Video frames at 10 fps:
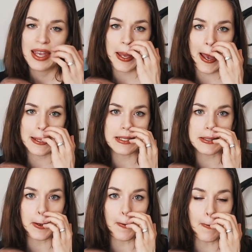has
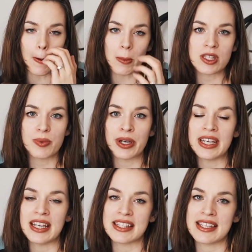his little moments where
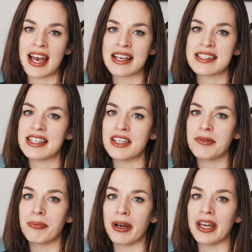he gets gassy,
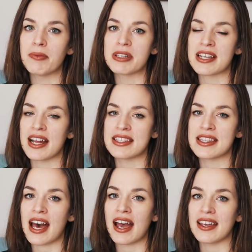but besides
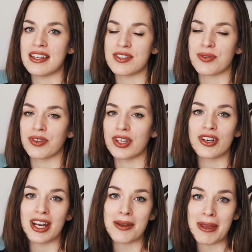that, he's a really
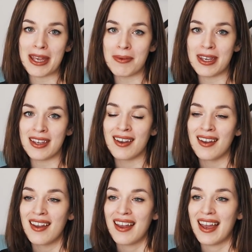great baby
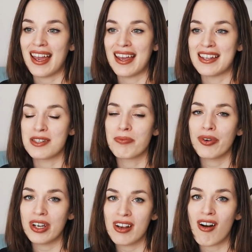and is
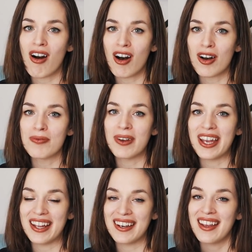pretty calm
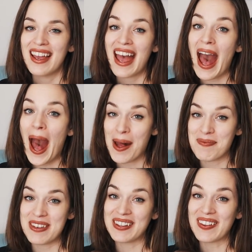and
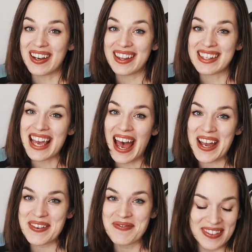happy a lot of the
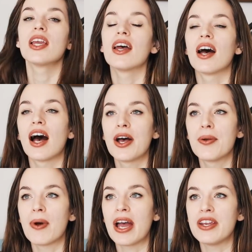time.
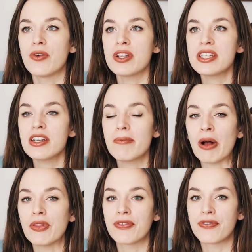I noticed it
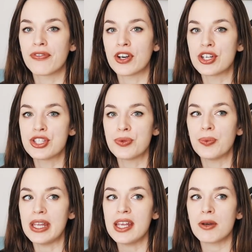about the first
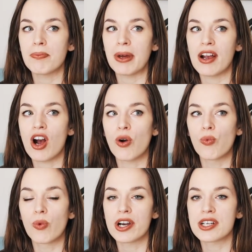week, but it
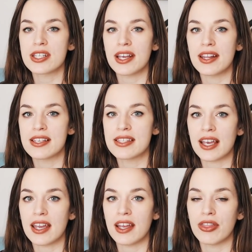got worse in the
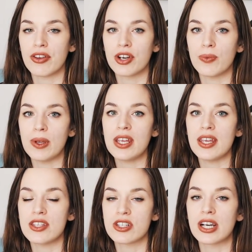second and third week.
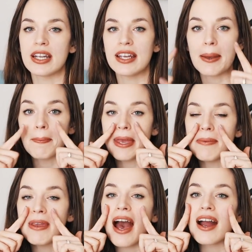He started to get
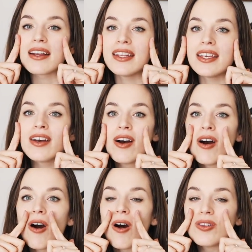baby acne
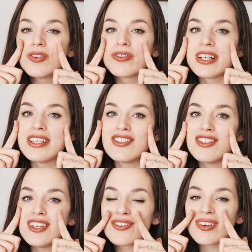all over his
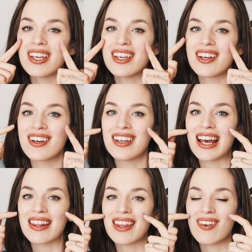cheeks right here. He
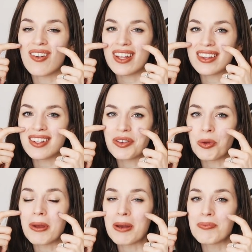had like all like the
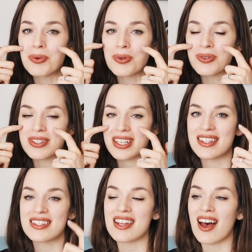little pimples
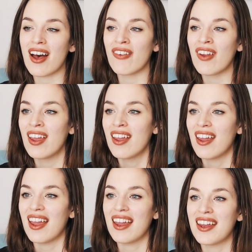and stuff,
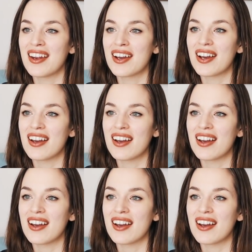and